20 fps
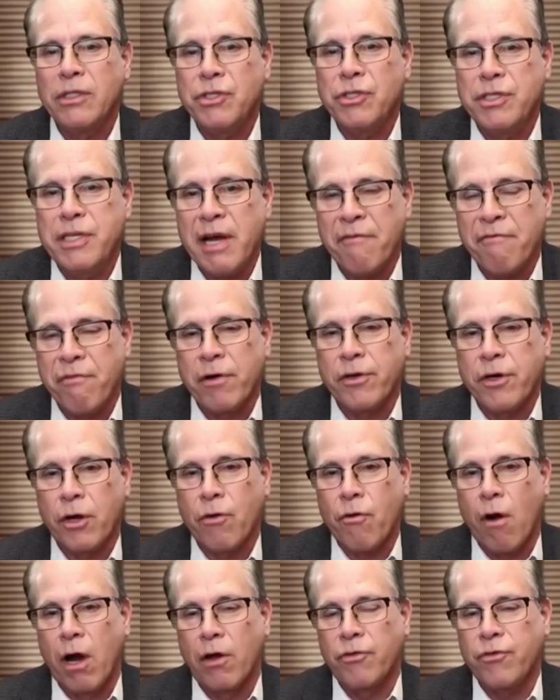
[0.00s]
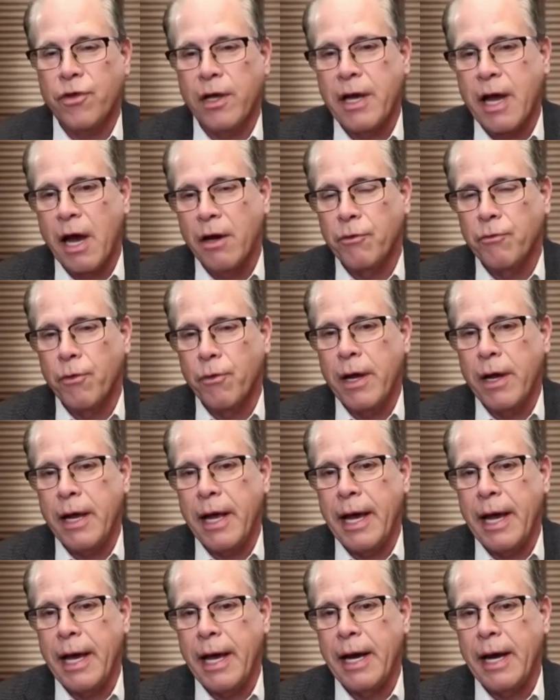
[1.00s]
was different across the
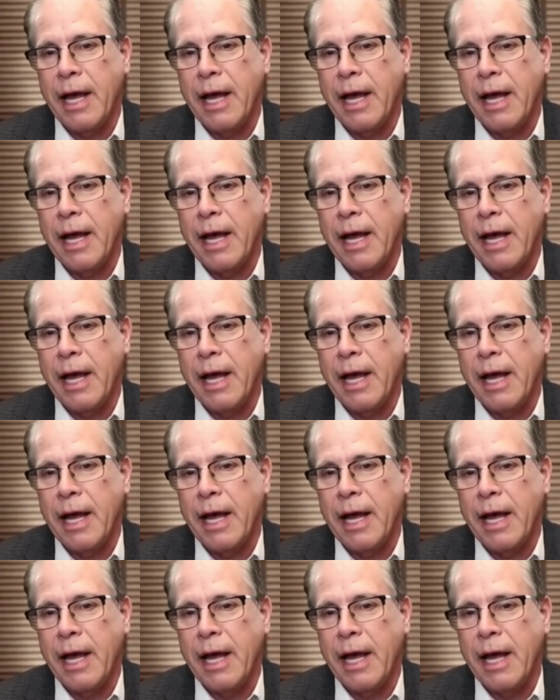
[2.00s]
country.